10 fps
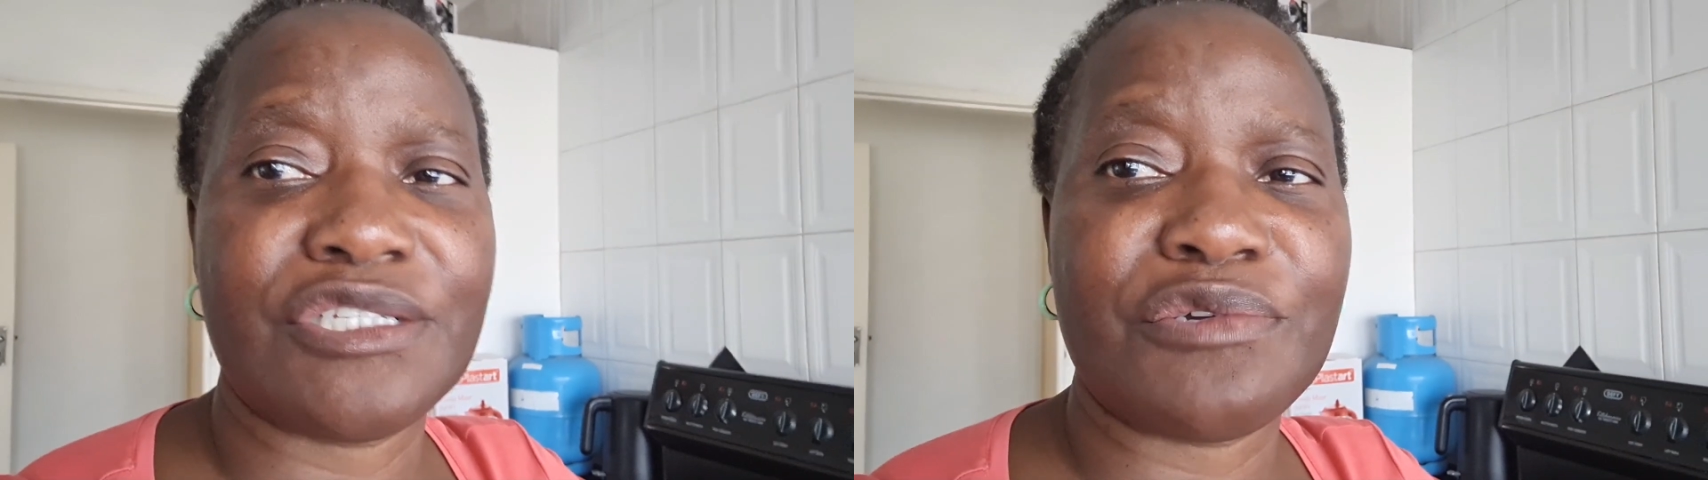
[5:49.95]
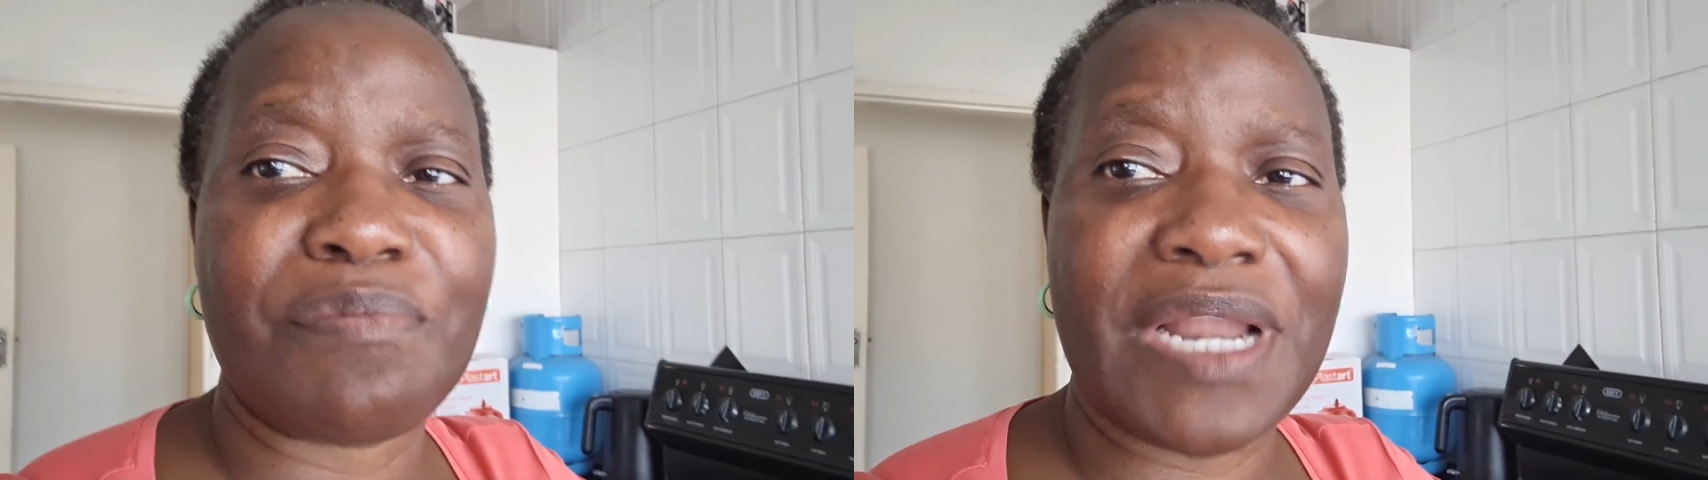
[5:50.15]

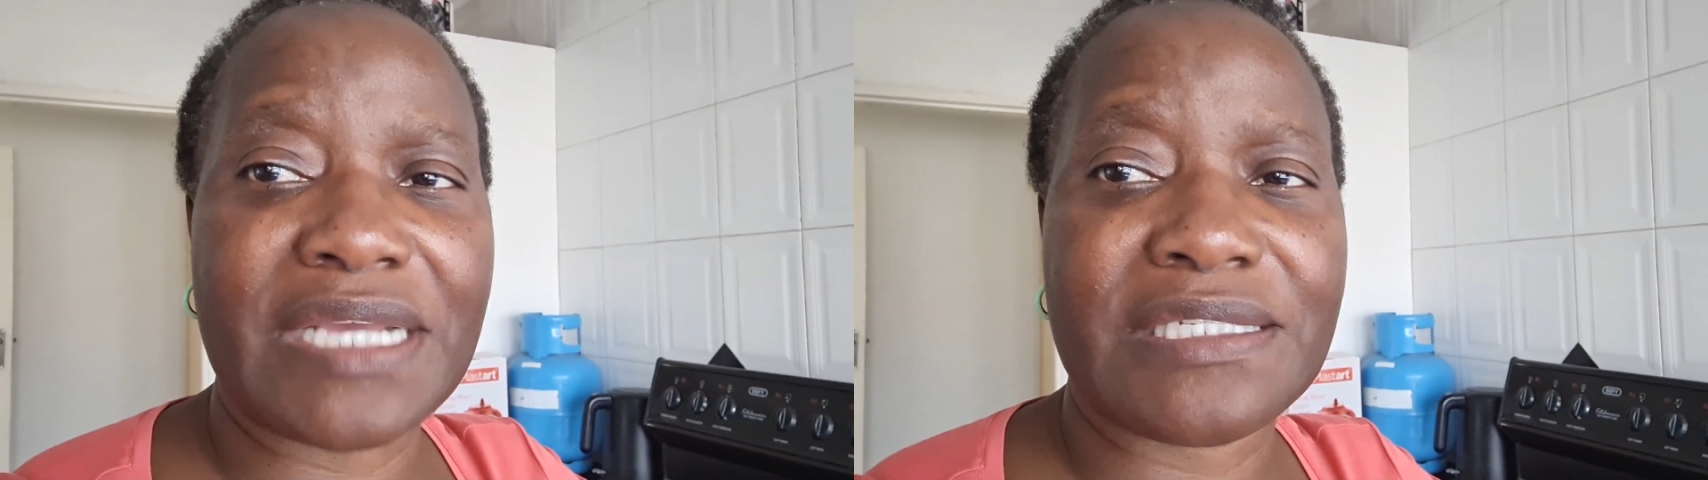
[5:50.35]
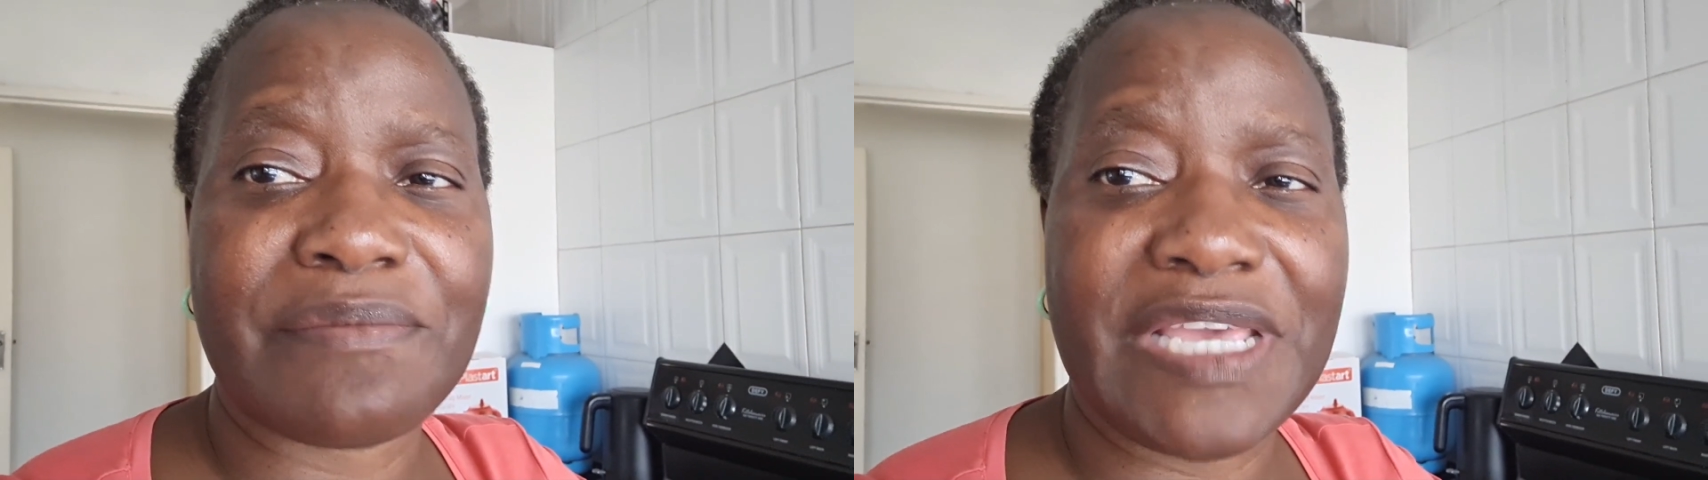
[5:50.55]
to
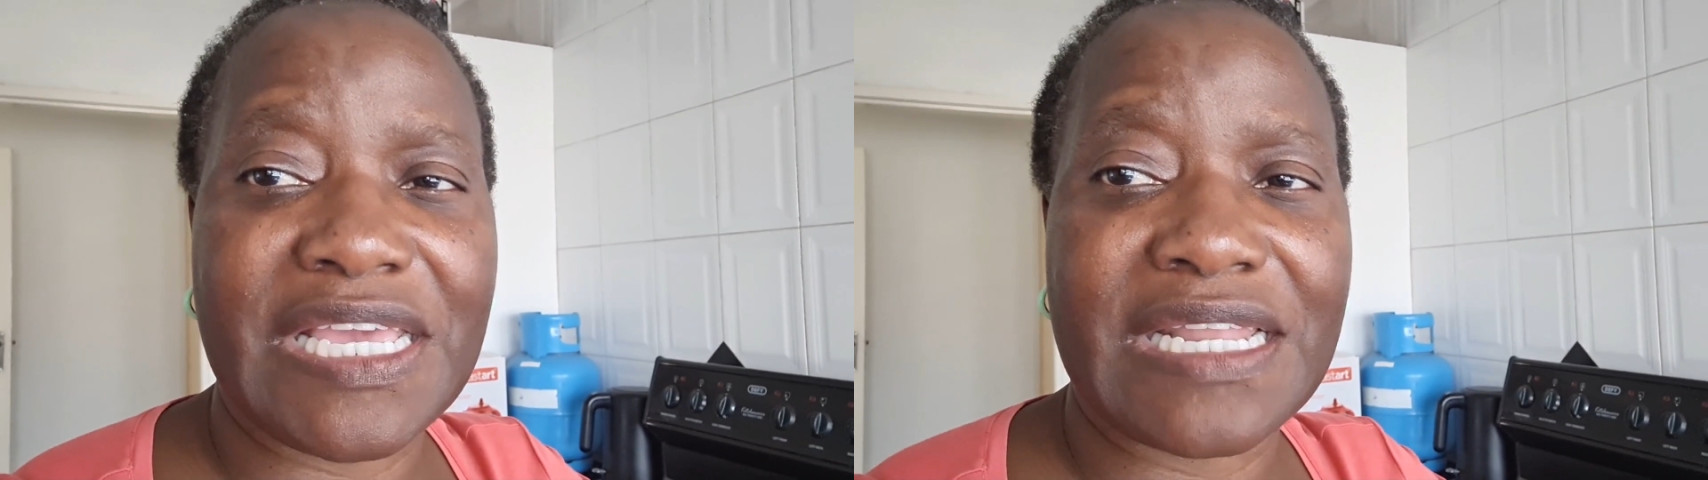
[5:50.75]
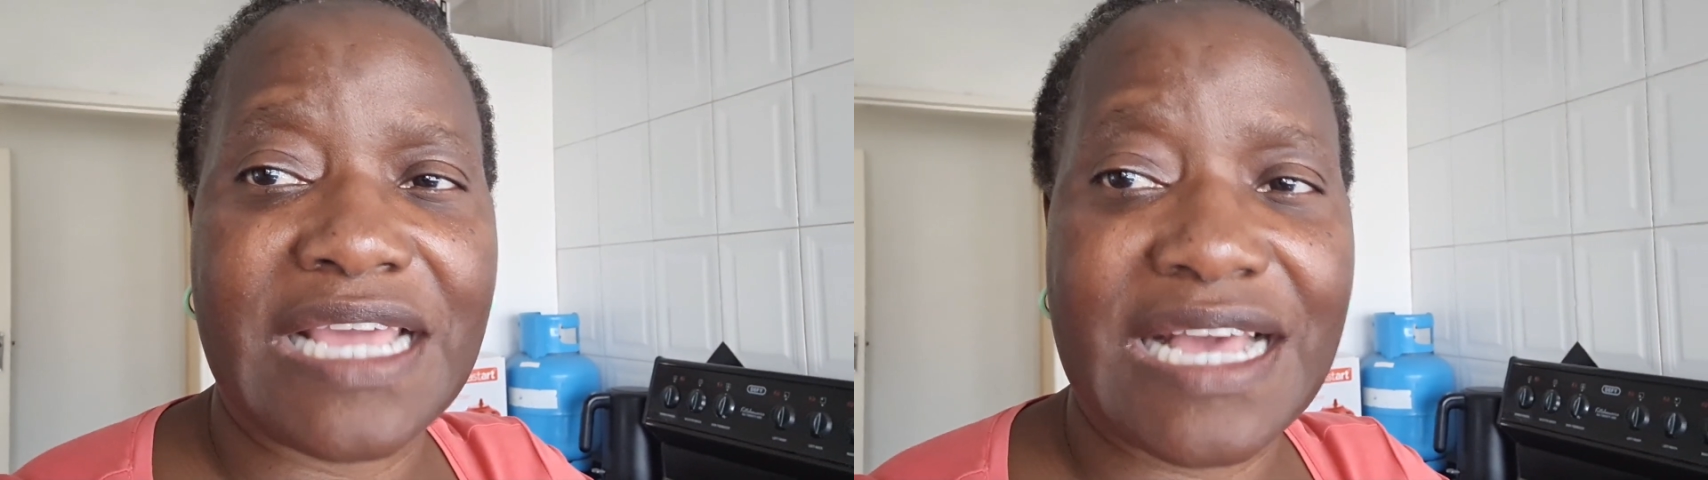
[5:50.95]
Black
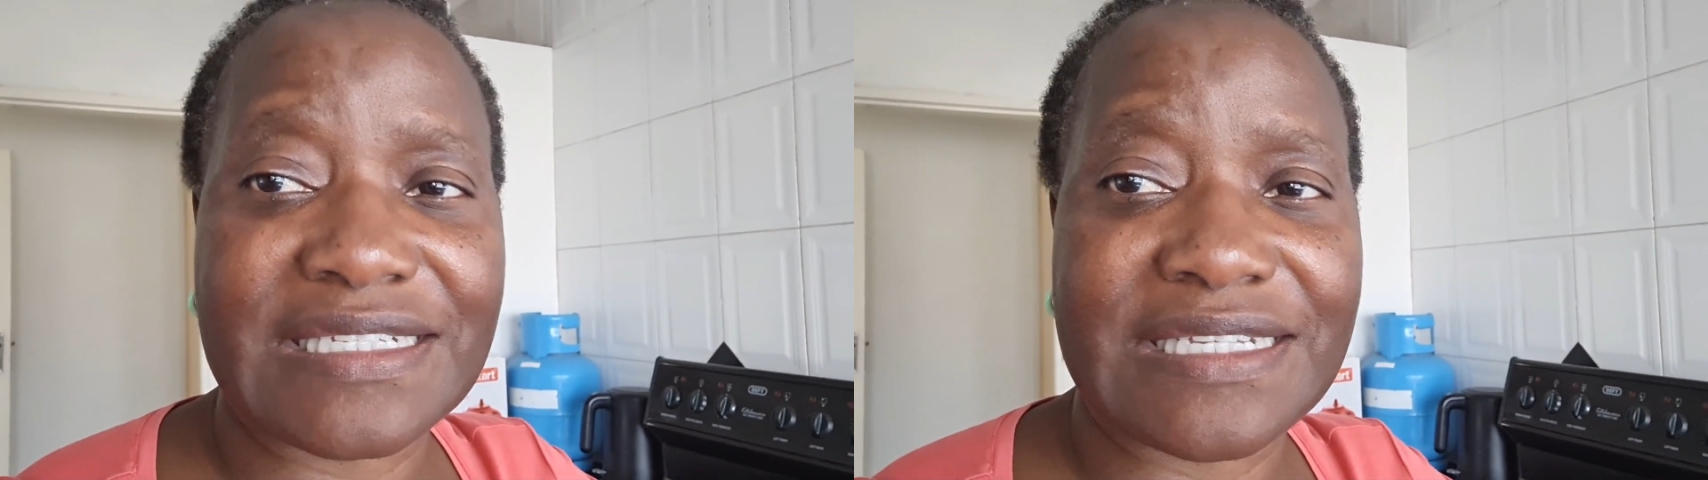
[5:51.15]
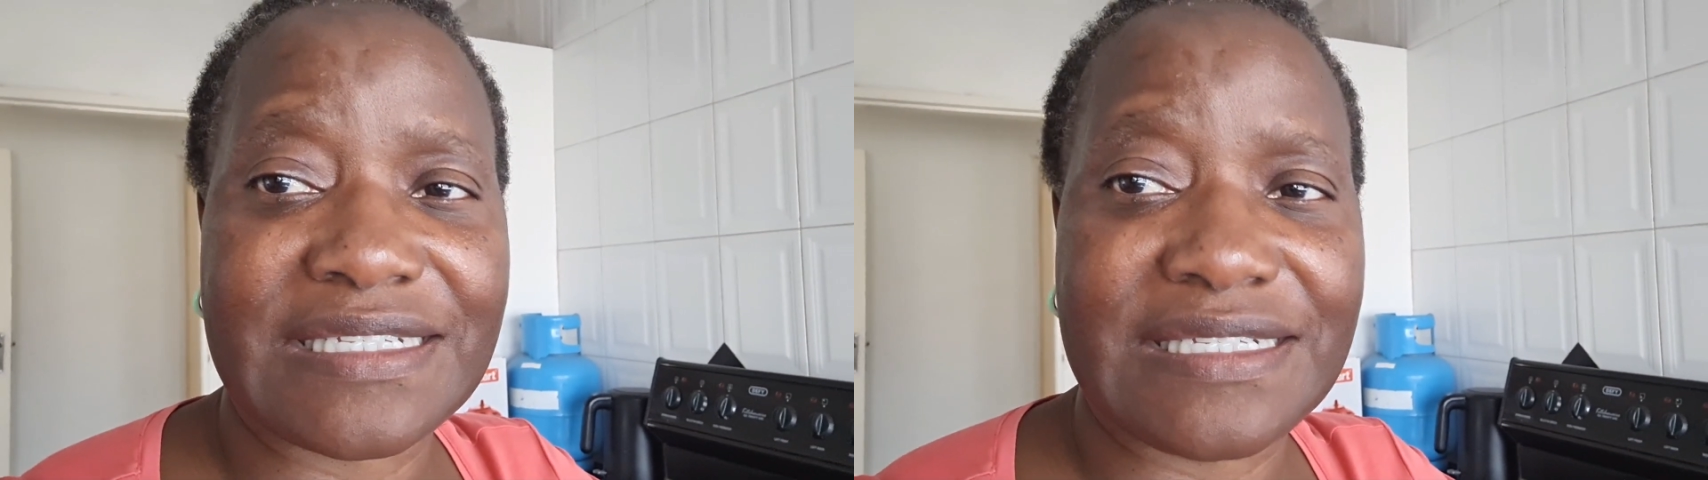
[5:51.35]
Jamaican castor